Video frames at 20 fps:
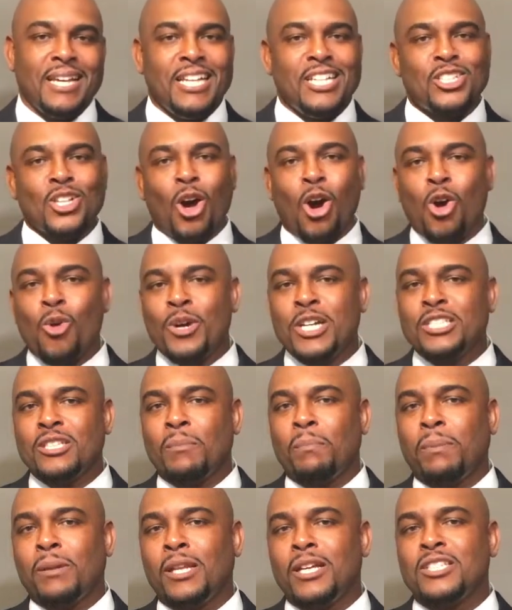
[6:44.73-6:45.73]
It's always a
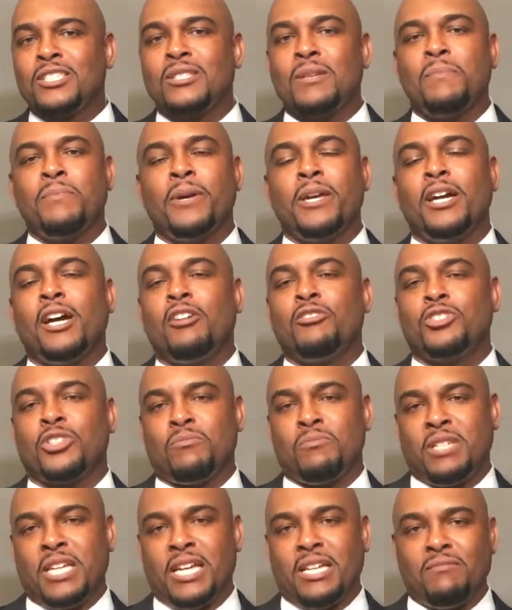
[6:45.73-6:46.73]
plus to pay off
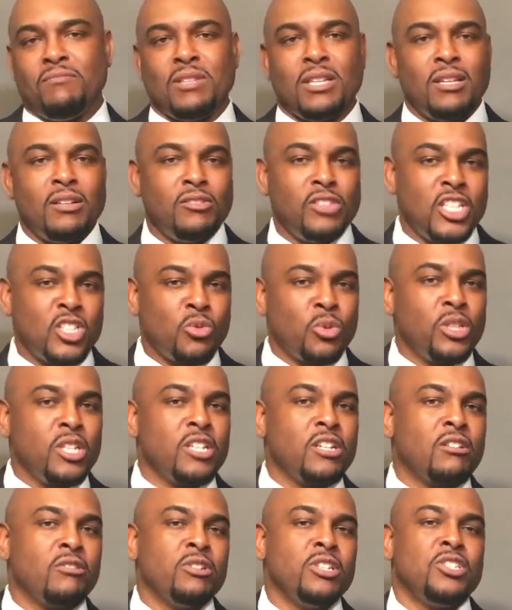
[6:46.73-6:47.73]
some debt. This will
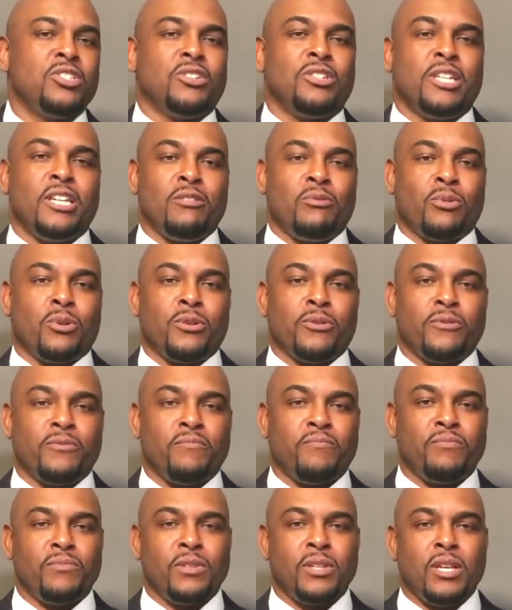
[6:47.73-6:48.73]
increase your net worth.
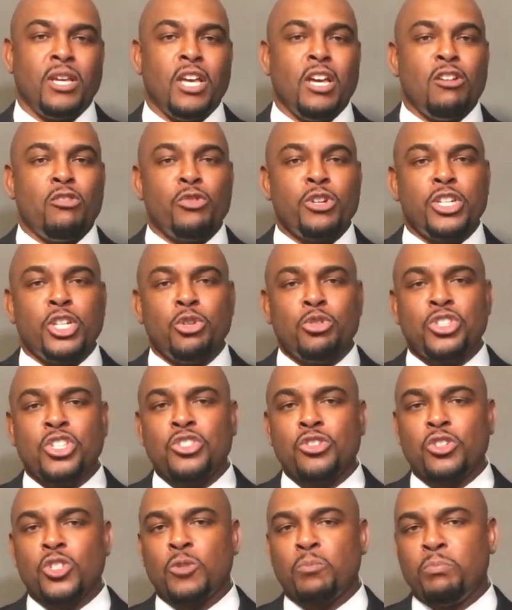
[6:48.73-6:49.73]

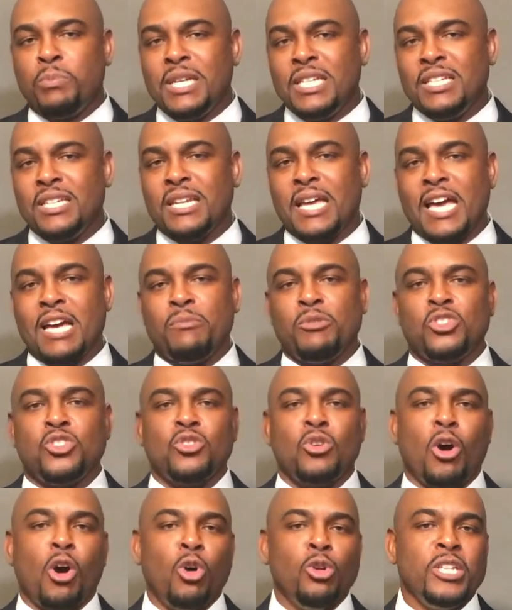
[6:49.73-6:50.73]
Reducing your spending habits
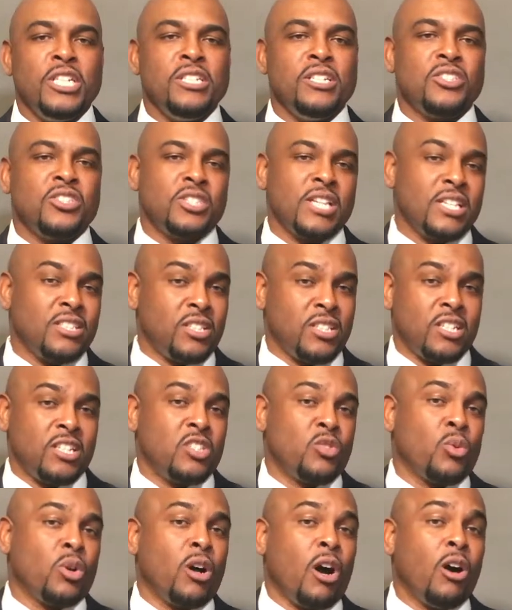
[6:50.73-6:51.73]
to only
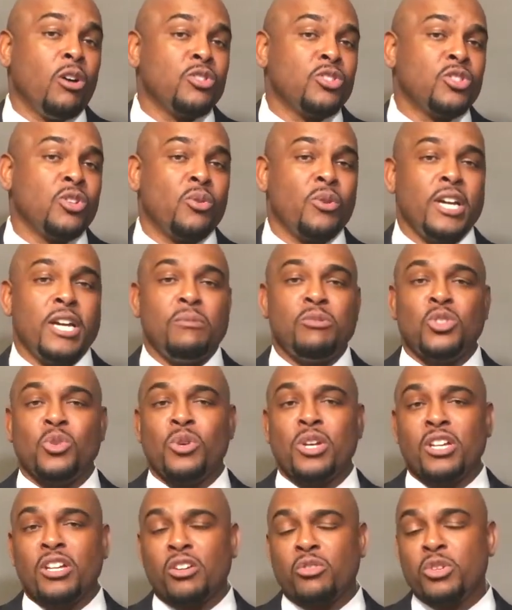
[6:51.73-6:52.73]
necessities will also help
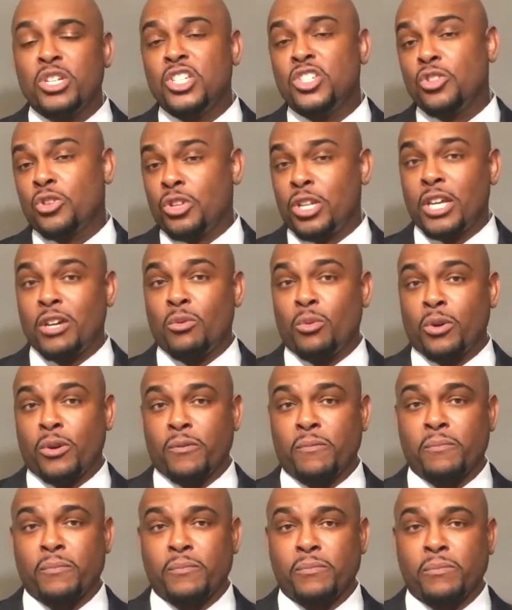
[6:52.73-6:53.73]
to increase your net
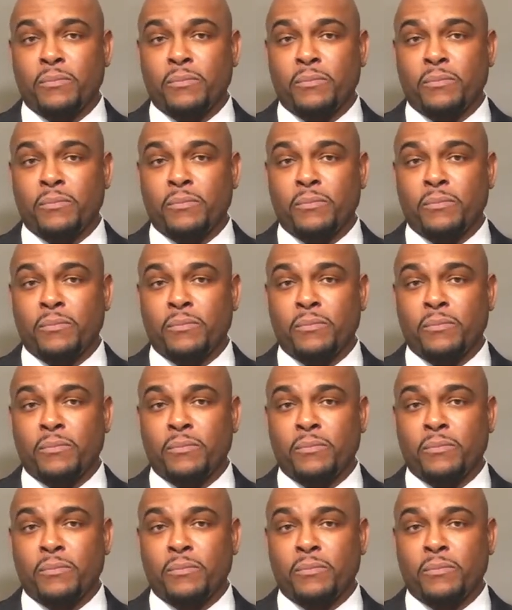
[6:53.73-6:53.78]
worth.